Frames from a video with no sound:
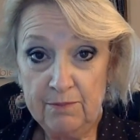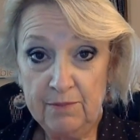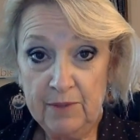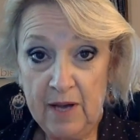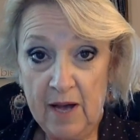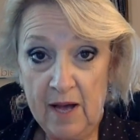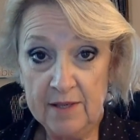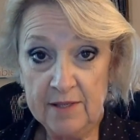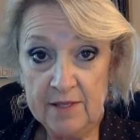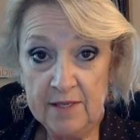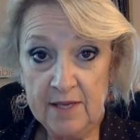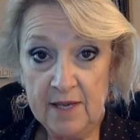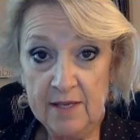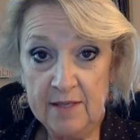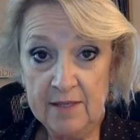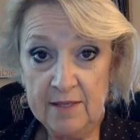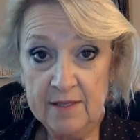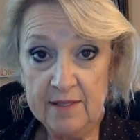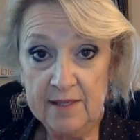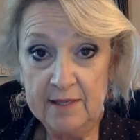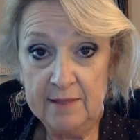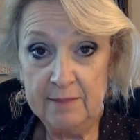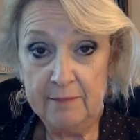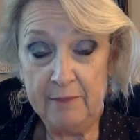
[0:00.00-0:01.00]
content
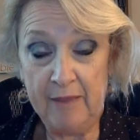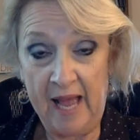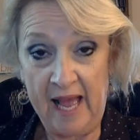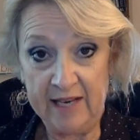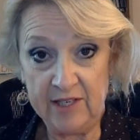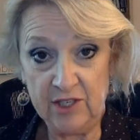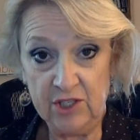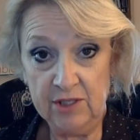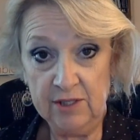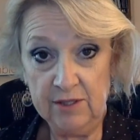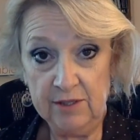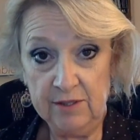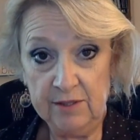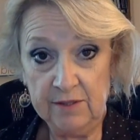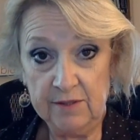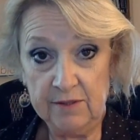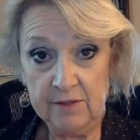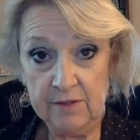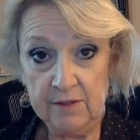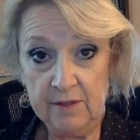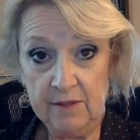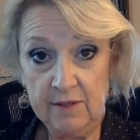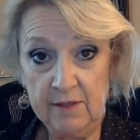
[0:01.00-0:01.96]
in batches,